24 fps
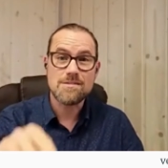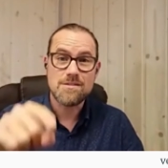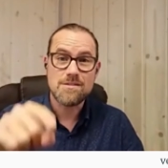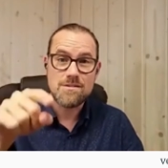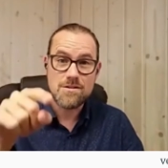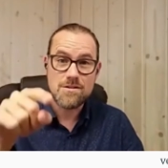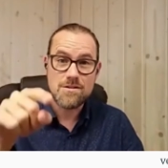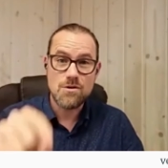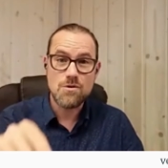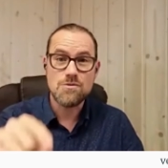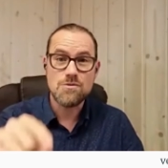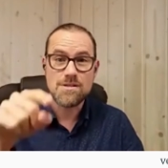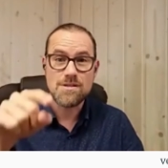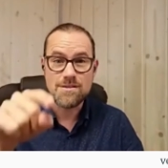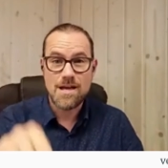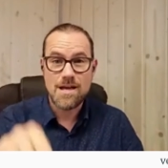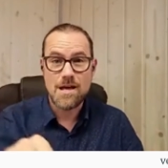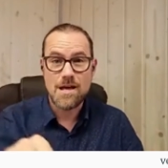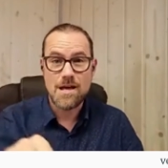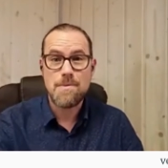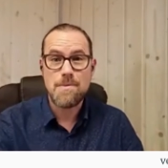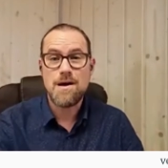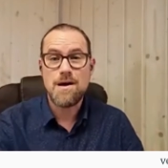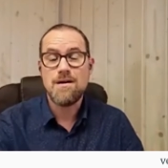using
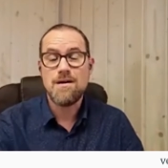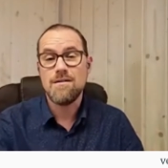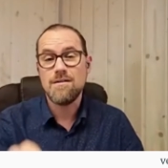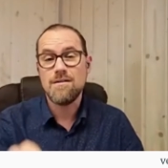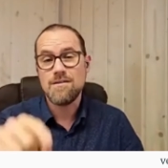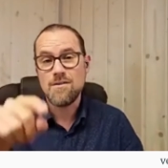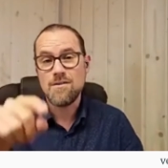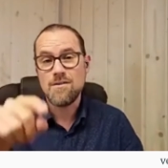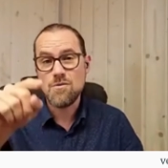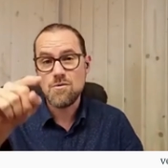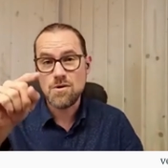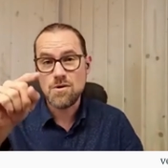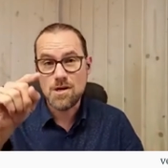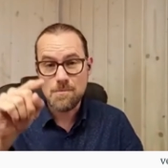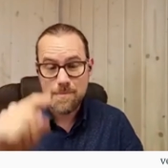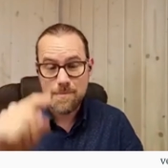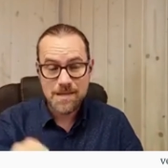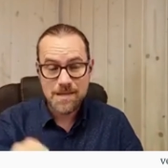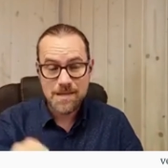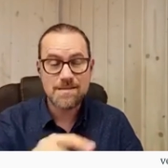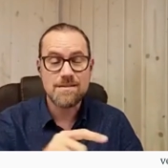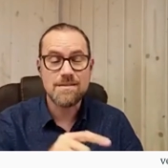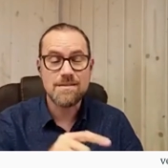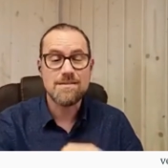that part. You
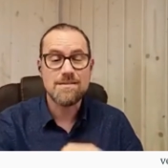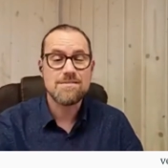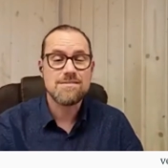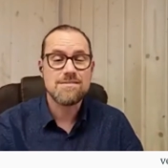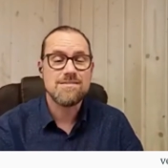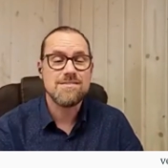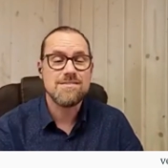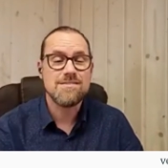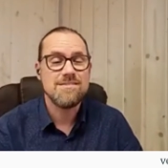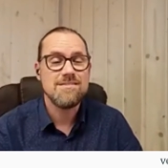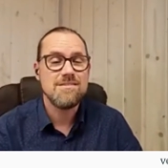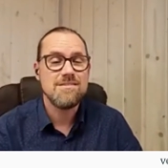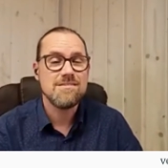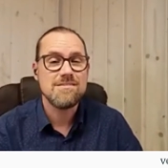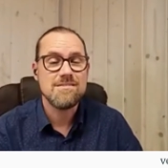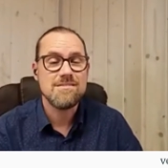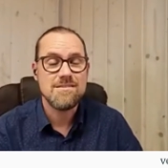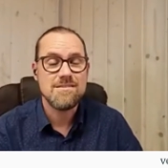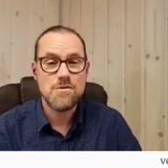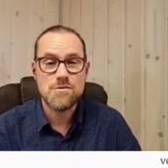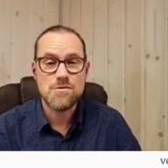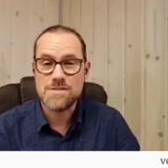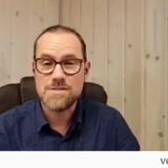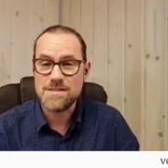committed us to
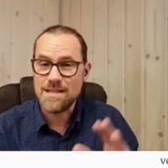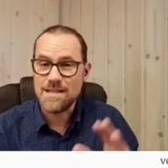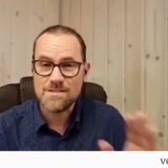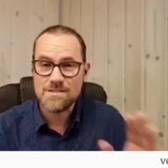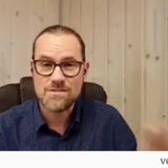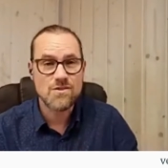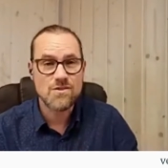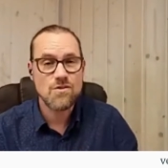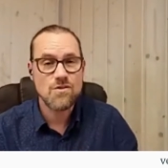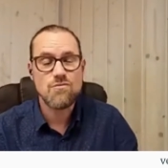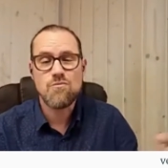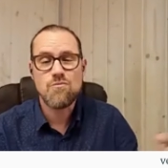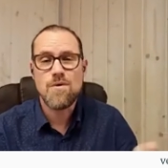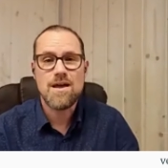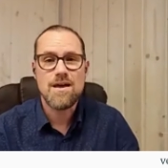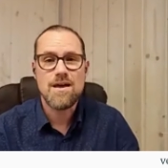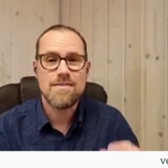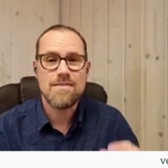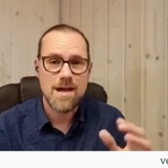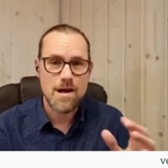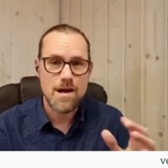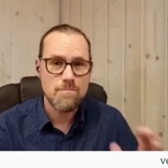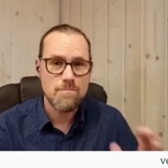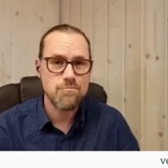using that software,
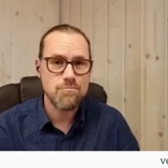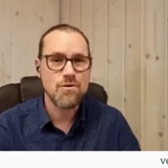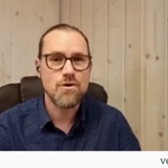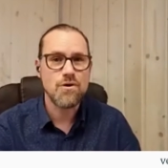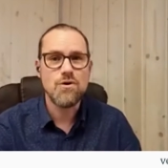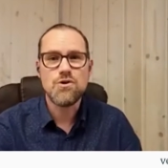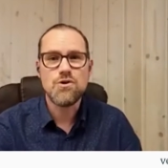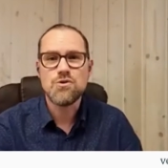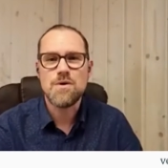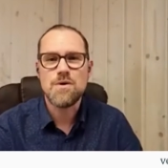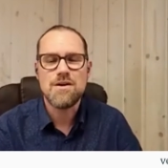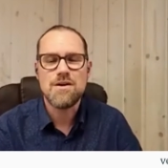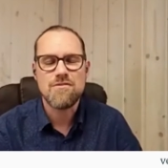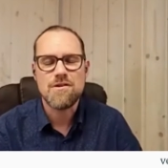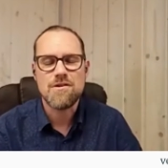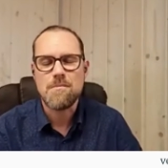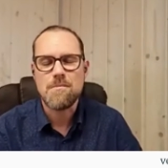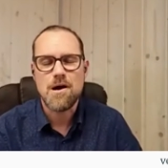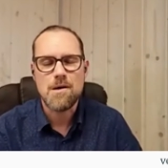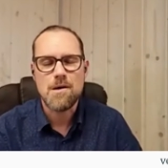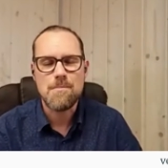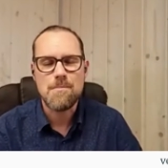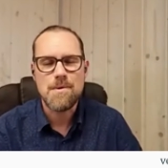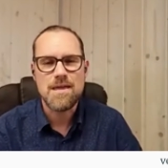that approach, whatever it
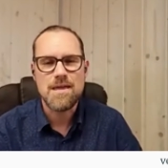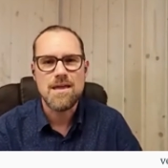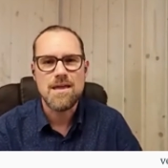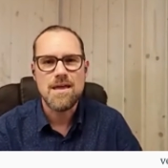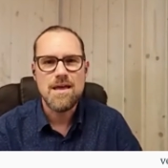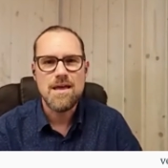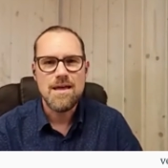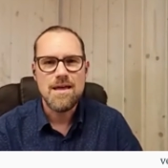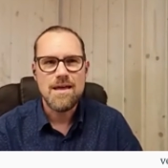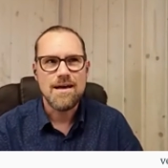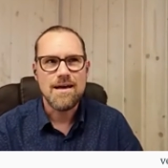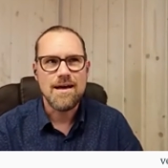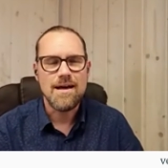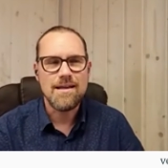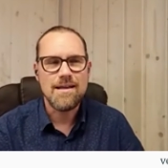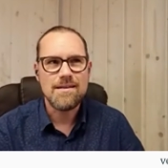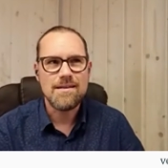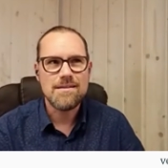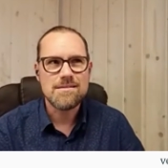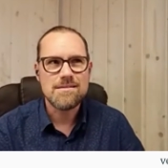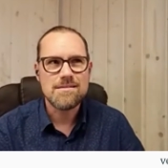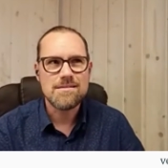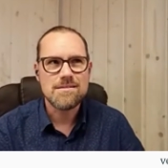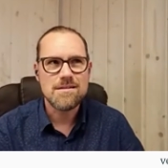might be.
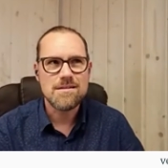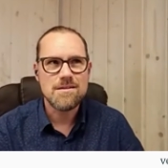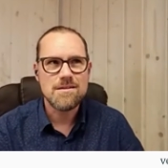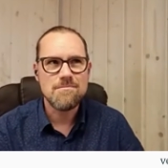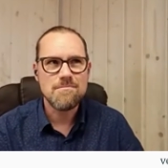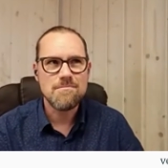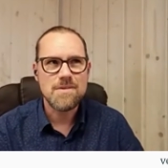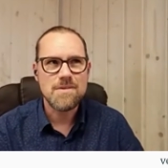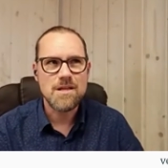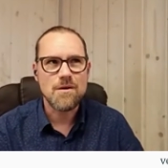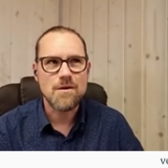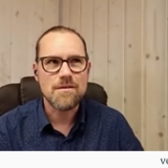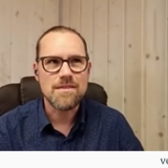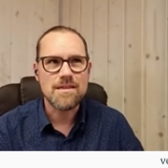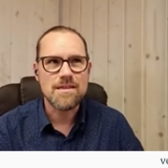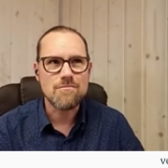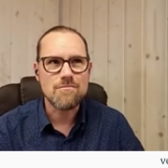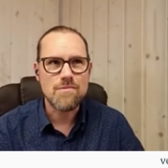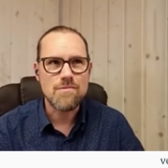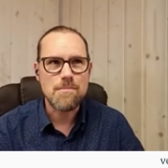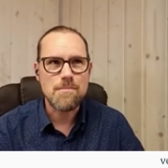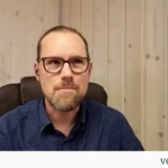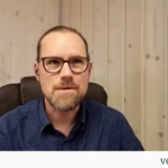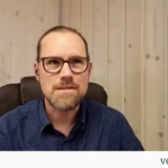And I think
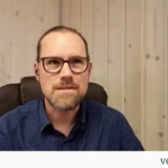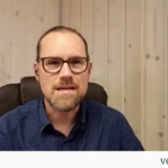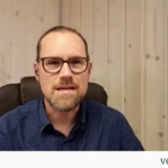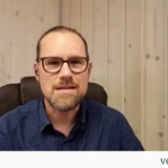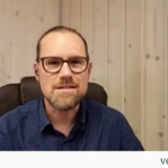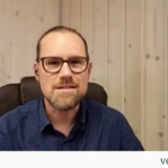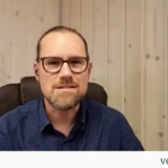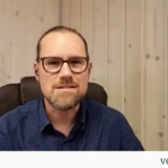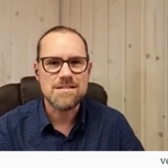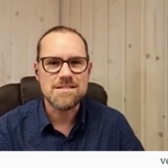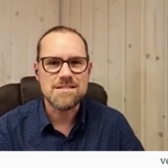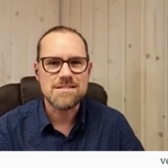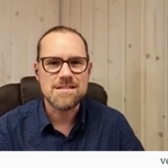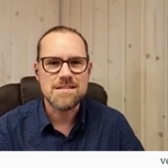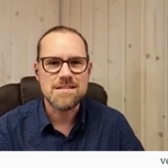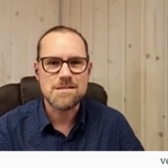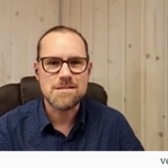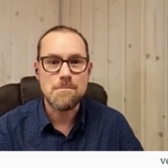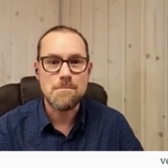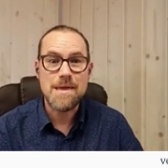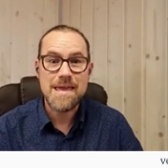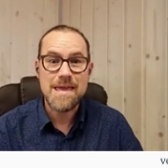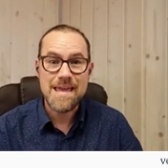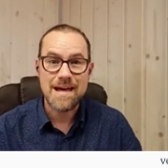reputation is a
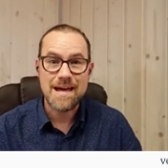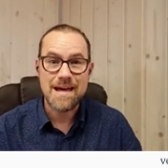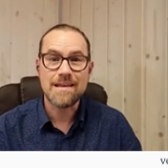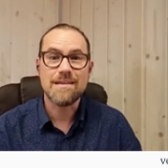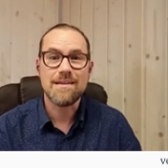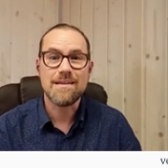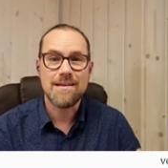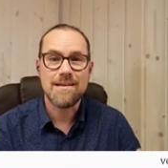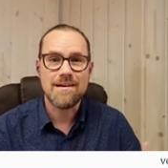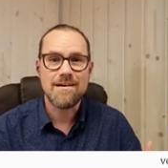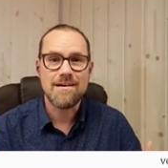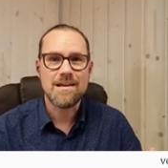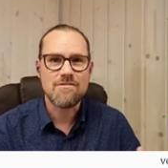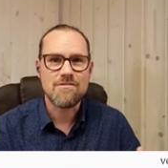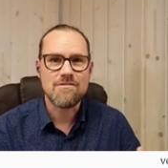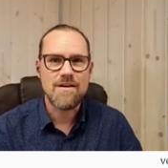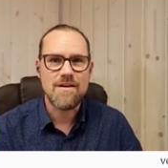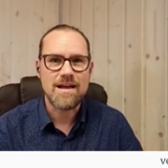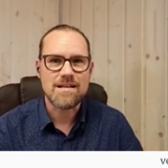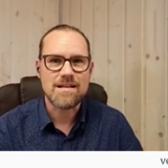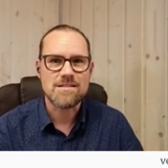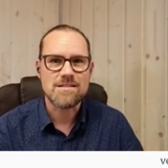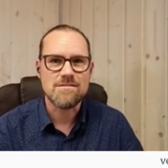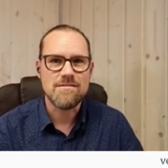big underlying
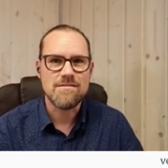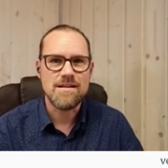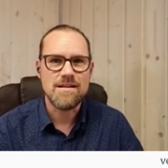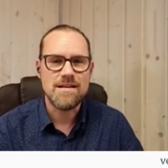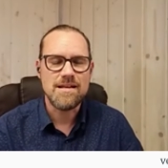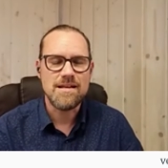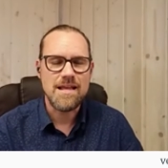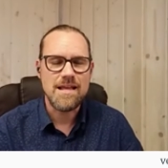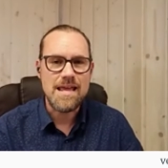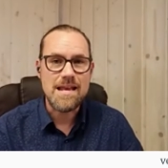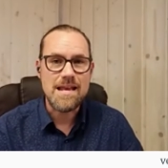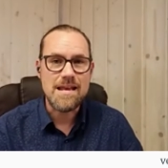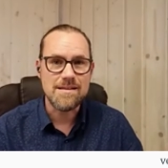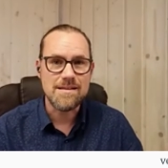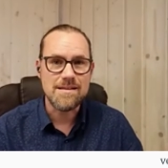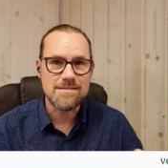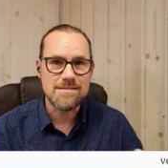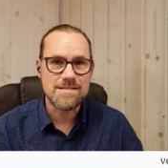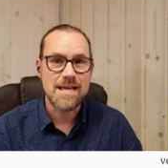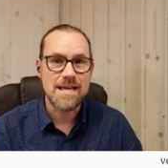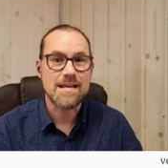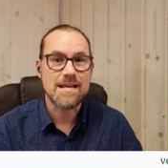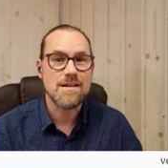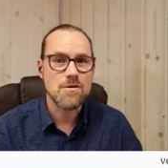factor in
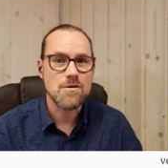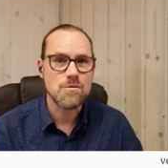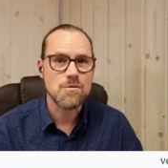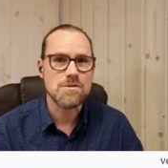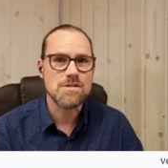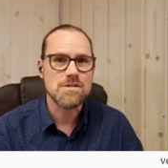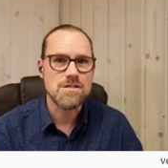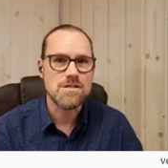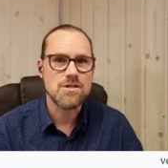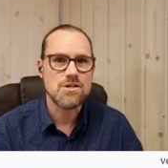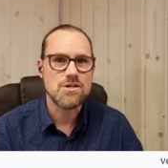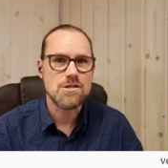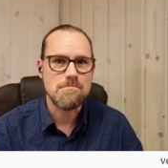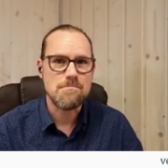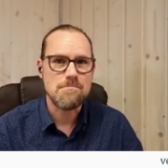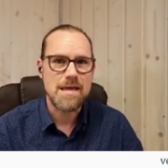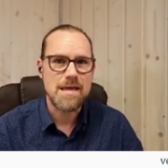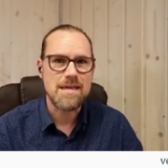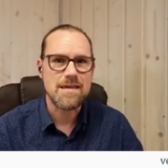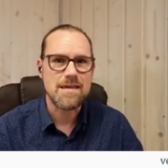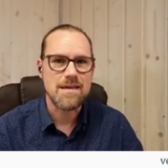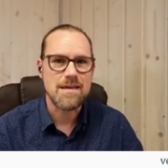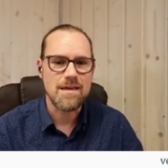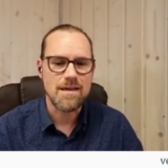technical decision
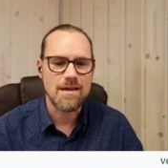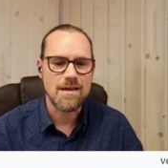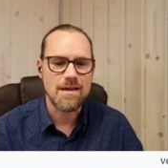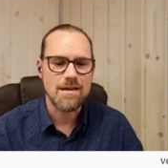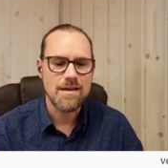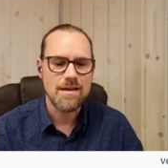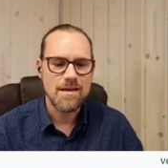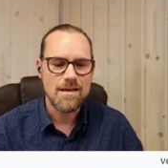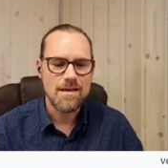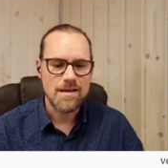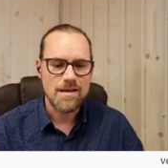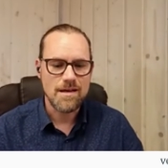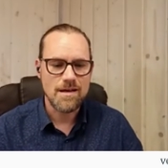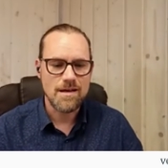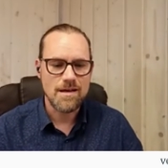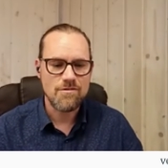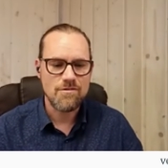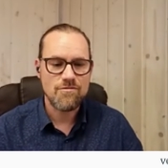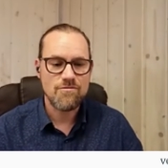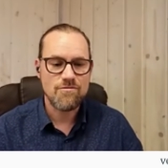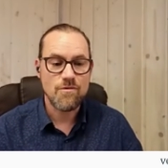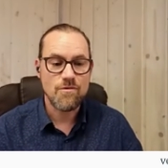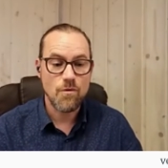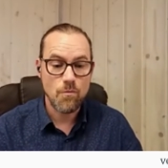making
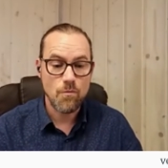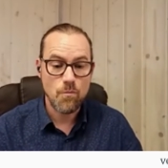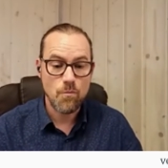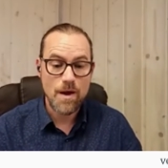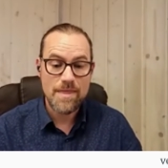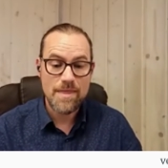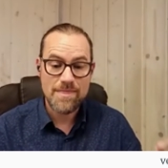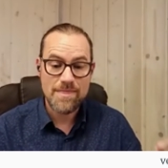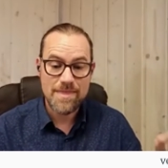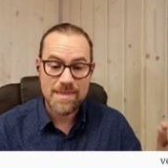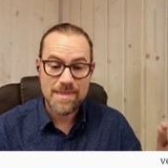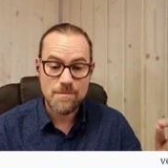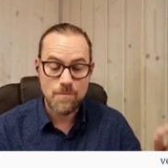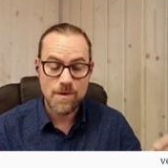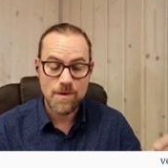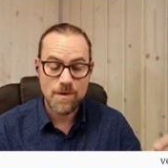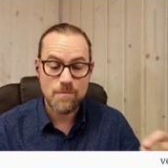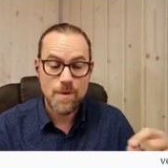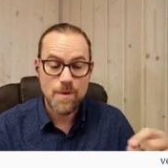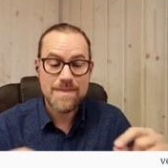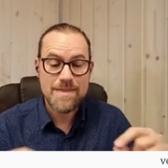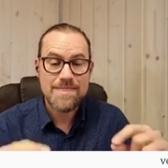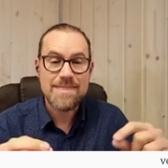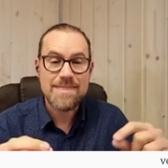where the
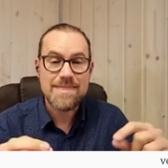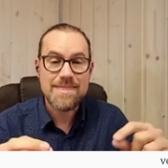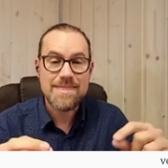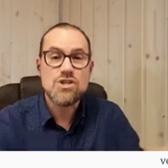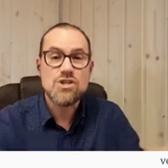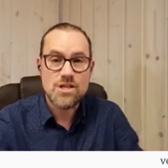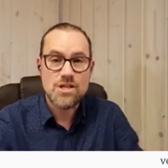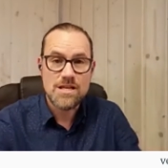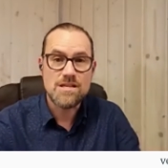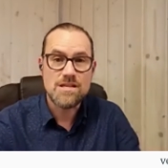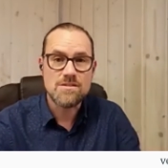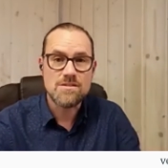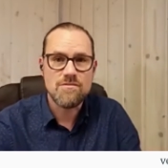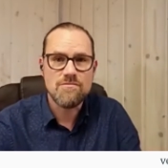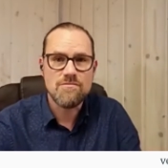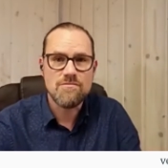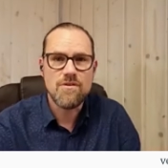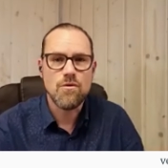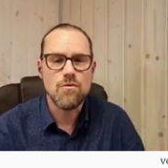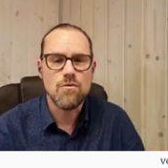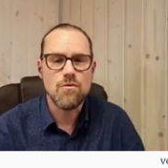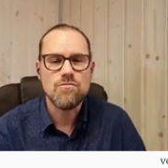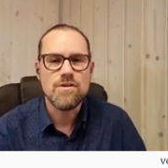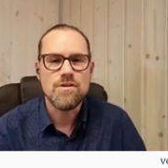engineers are
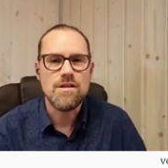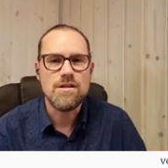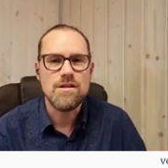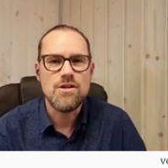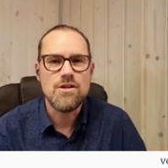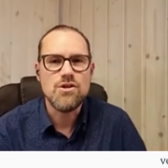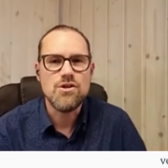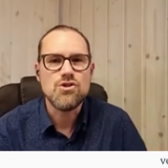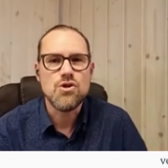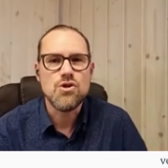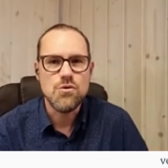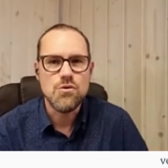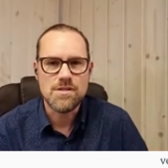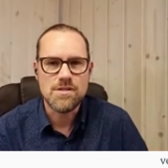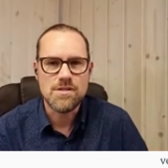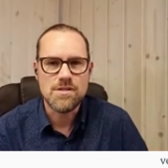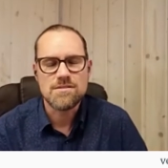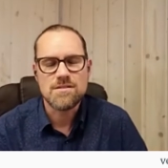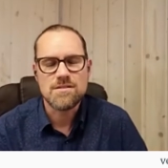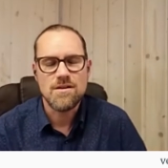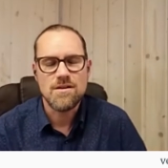involved in choosing stuff.